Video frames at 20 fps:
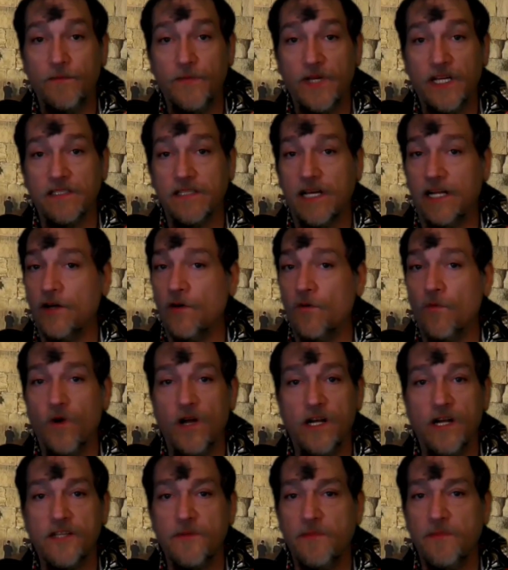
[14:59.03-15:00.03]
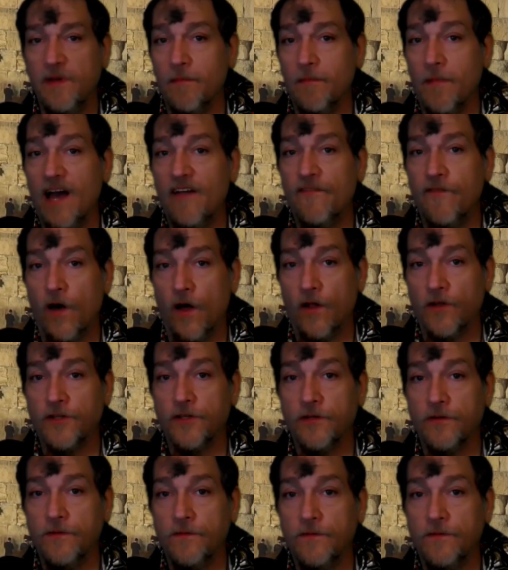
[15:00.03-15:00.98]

because I don't want it to be my fault.